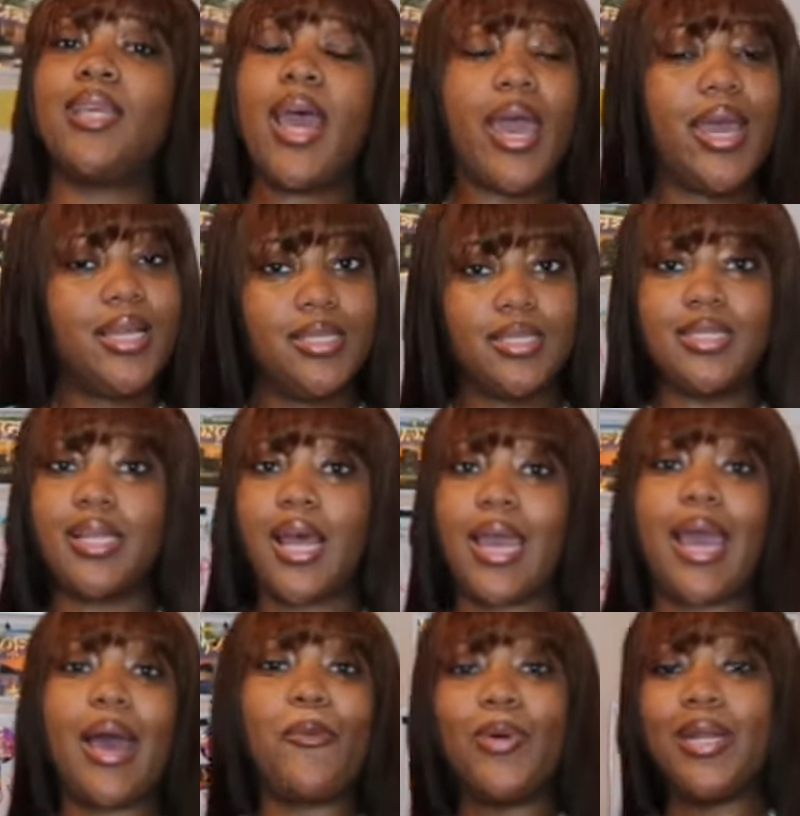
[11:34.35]
10s like
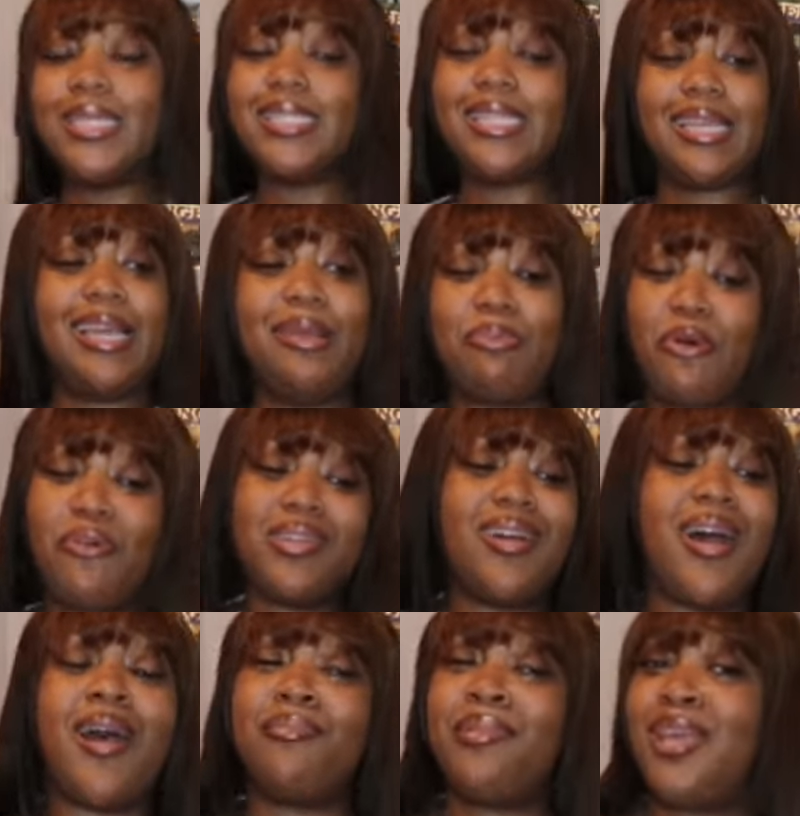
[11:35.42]
i want it to keep on
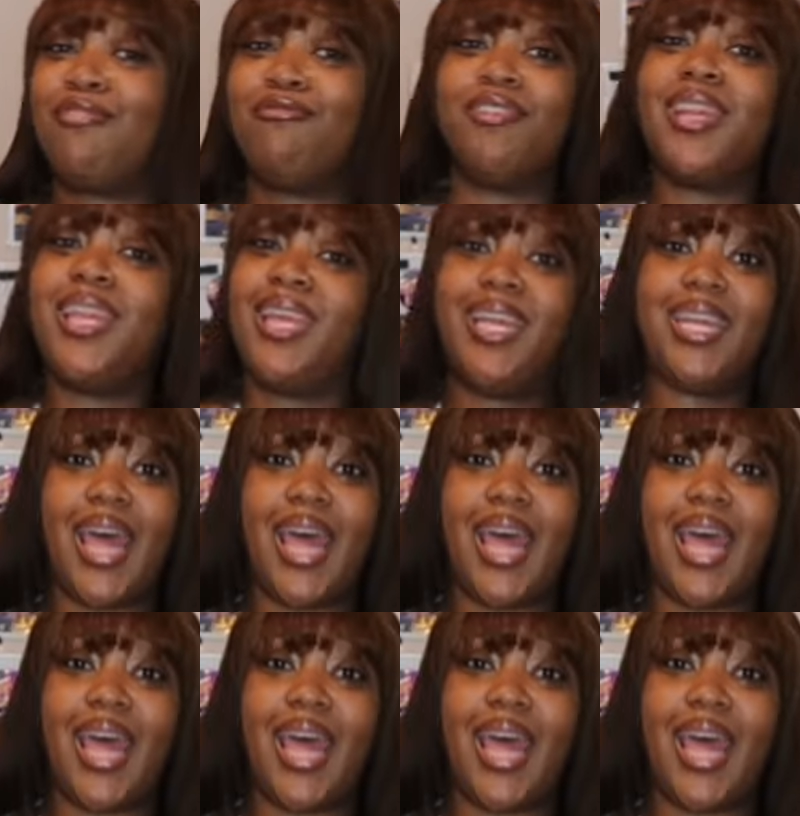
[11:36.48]
coming really